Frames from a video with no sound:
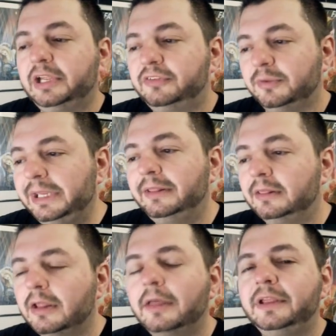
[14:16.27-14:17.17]
And to me,
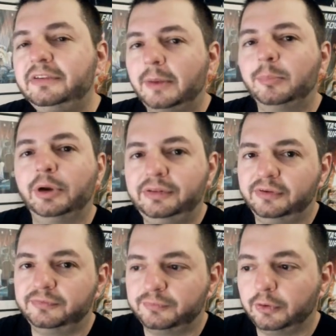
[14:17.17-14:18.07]
nothing separates
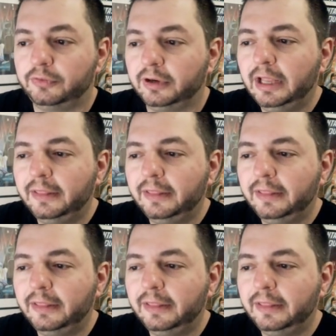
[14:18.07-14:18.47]
this further.